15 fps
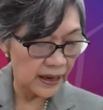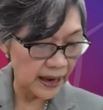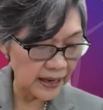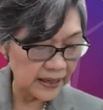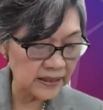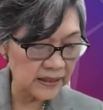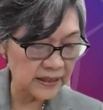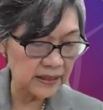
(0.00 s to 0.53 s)

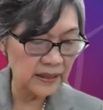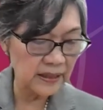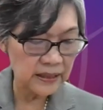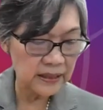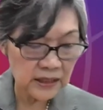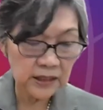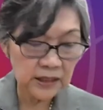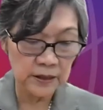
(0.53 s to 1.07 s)
and the
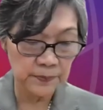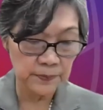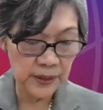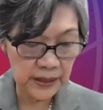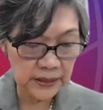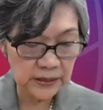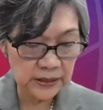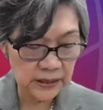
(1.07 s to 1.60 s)

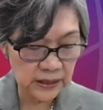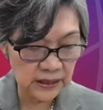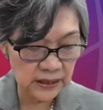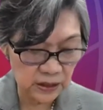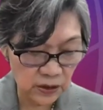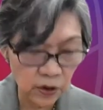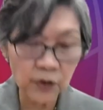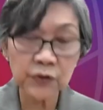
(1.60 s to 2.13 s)
instability
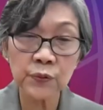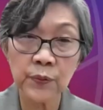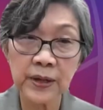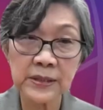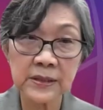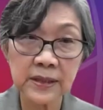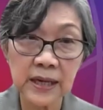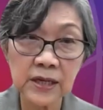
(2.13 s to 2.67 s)
in
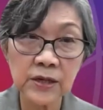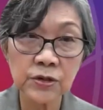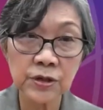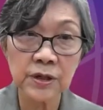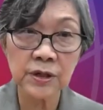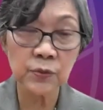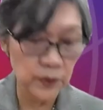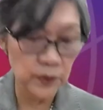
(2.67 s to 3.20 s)
Northwest
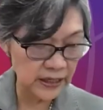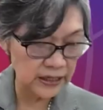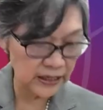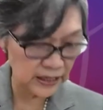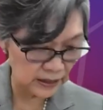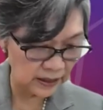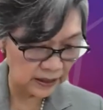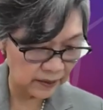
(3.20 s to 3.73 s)
Asia willy
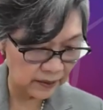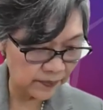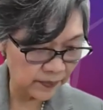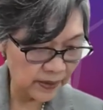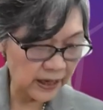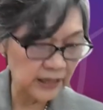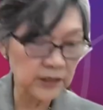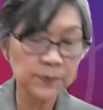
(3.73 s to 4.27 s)
nilly,
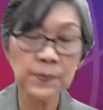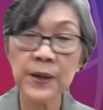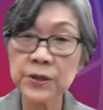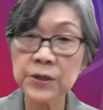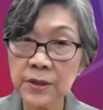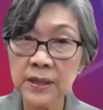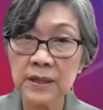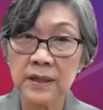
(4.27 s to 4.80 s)

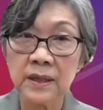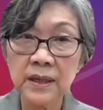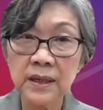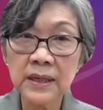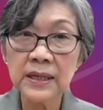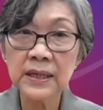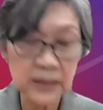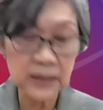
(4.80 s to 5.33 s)
especially
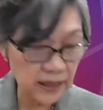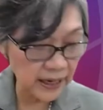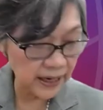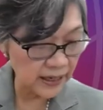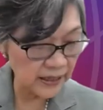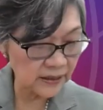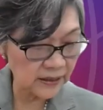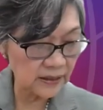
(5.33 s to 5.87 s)
in
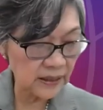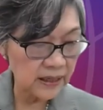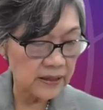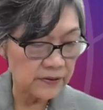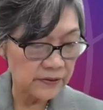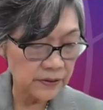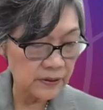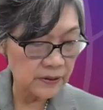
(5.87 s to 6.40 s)
case
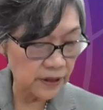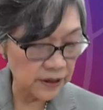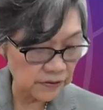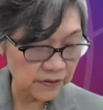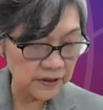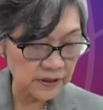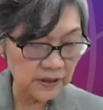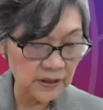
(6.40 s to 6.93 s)

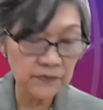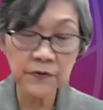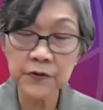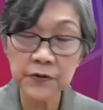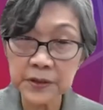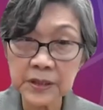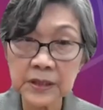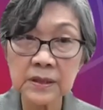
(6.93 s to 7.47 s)
terrorism
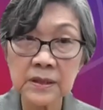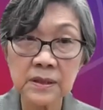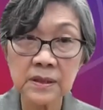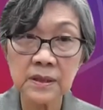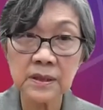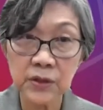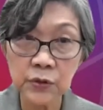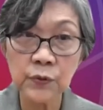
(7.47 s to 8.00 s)
visits
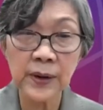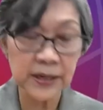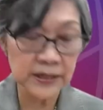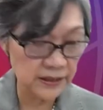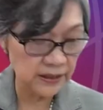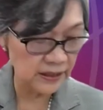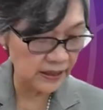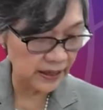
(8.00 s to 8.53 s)
the
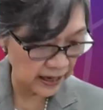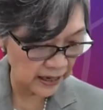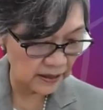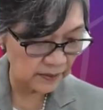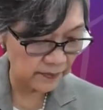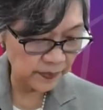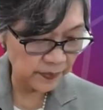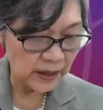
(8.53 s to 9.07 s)
US again.
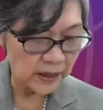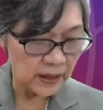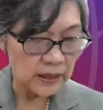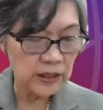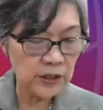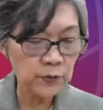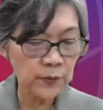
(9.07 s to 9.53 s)
It